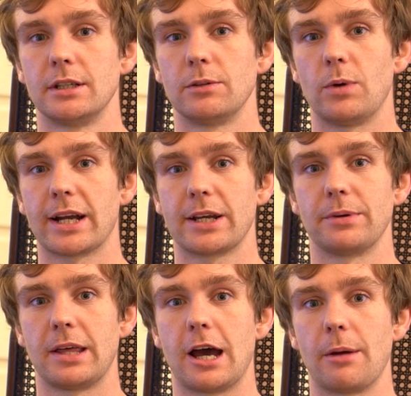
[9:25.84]
whack it
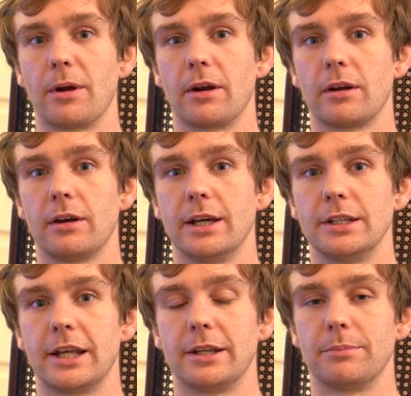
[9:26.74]
with a hammer, and
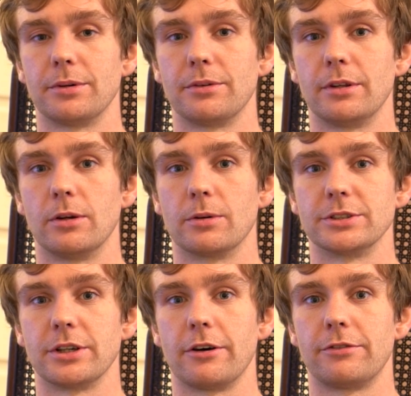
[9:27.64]
then pull the lowers
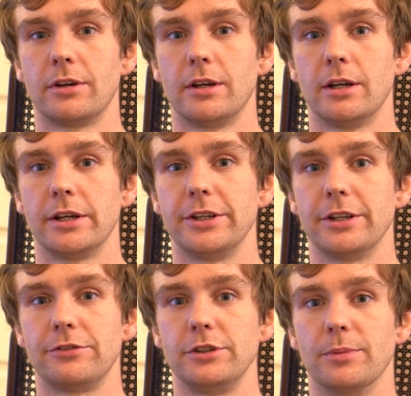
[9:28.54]
off. You need a
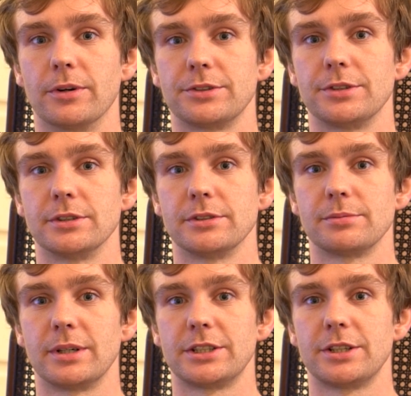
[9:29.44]
few more tools,
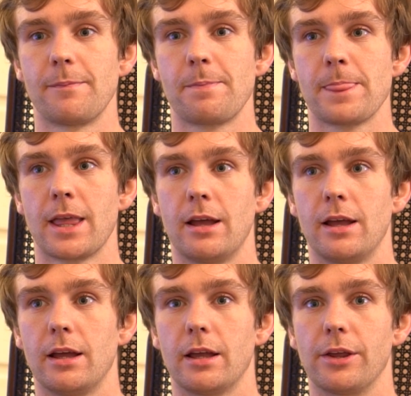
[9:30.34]
which
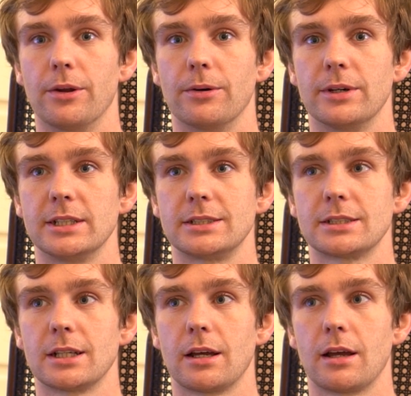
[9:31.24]
is
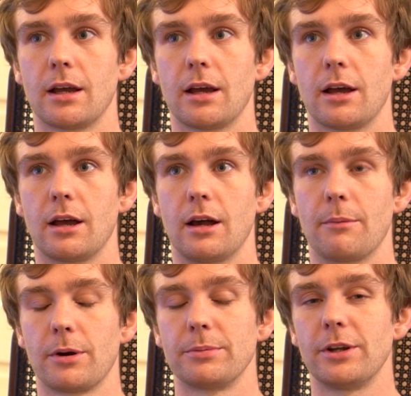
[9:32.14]

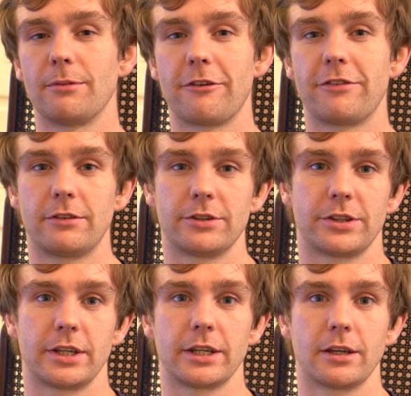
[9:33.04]
probably not my favorite
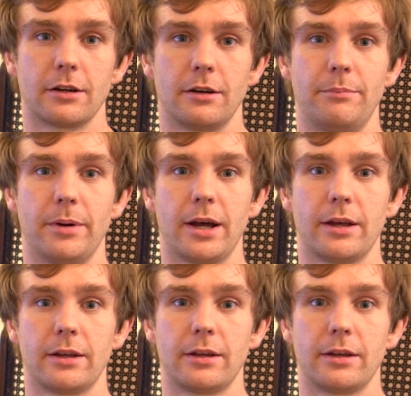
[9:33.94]
thing, but